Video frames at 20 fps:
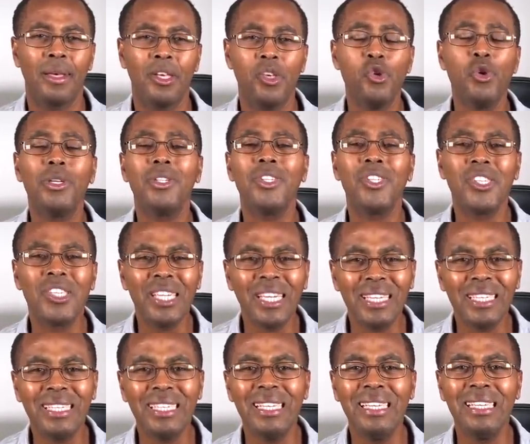You are
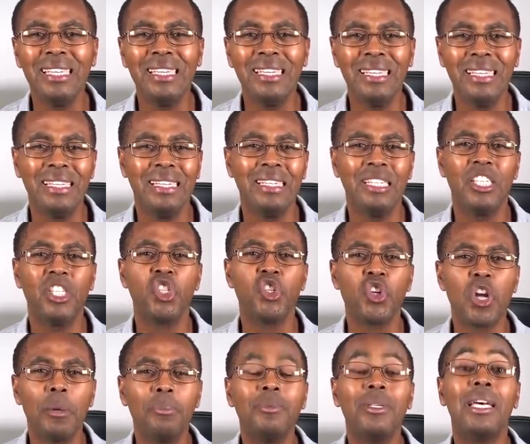setting
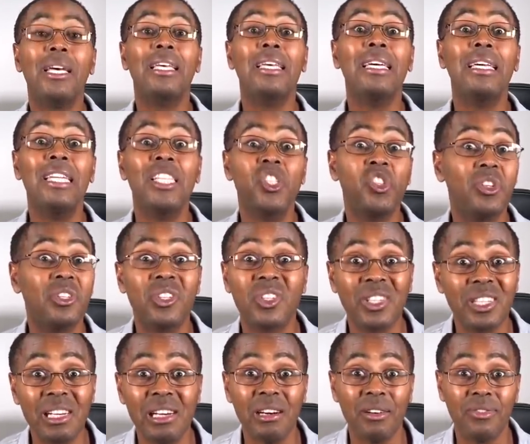traps against
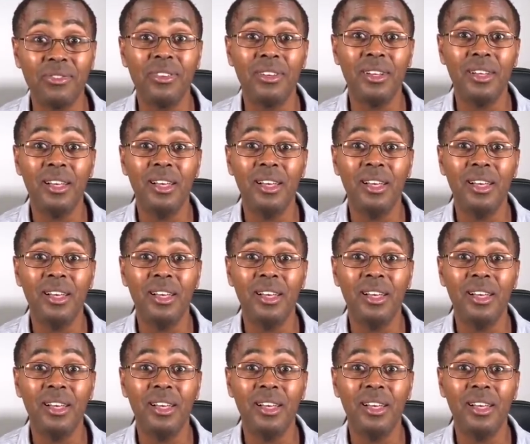yourself